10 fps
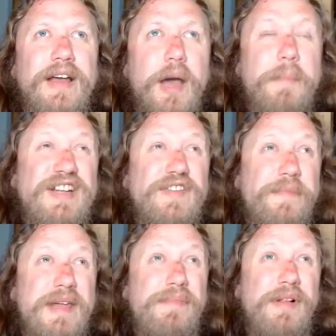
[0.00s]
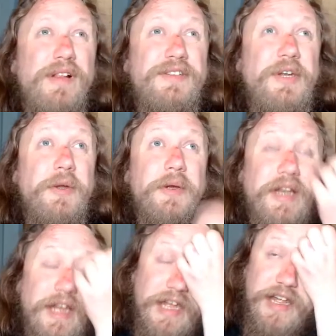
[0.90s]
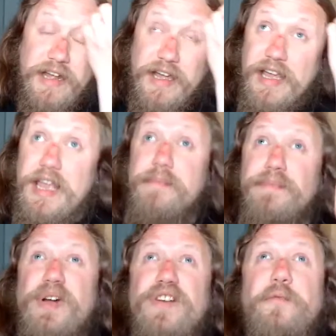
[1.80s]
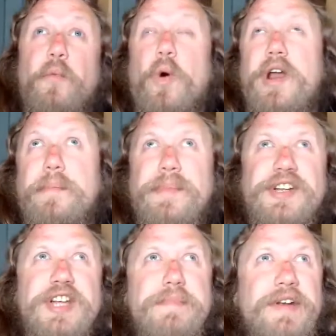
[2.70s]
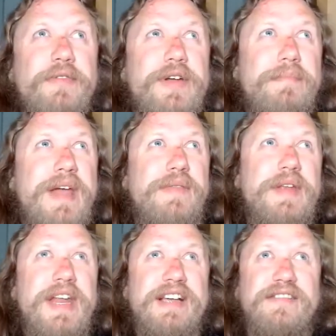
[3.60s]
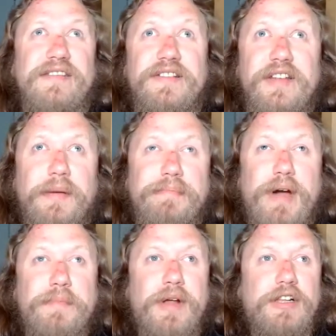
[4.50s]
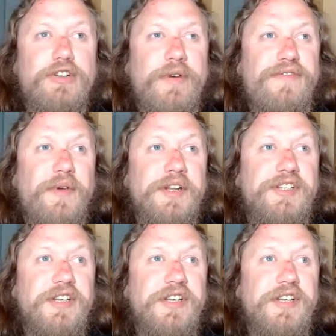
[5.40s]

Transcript: a bunch of people doing like improv one-upmanship on who can make the next dumb pop culture reference